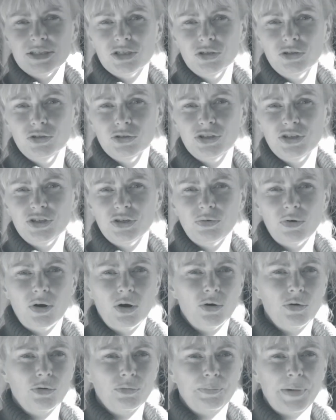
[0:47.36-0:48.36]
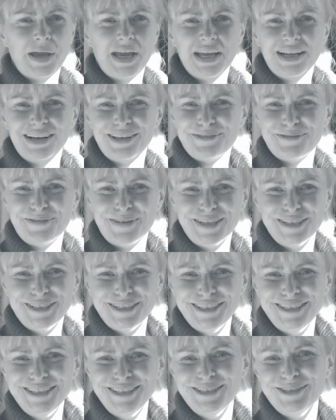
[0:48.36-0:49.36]
to look at your old paling
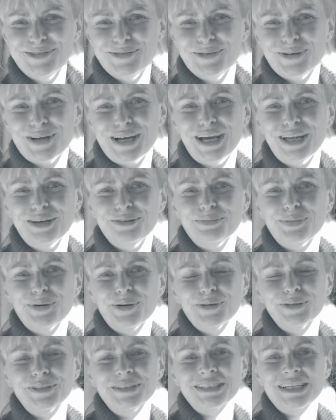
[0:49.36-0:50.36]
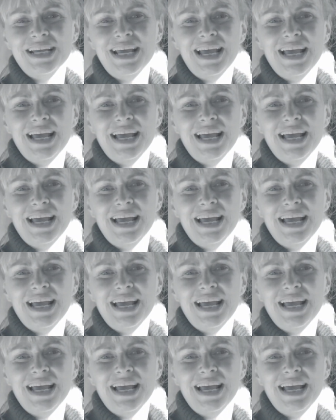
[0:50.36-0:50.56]
fences or colour bond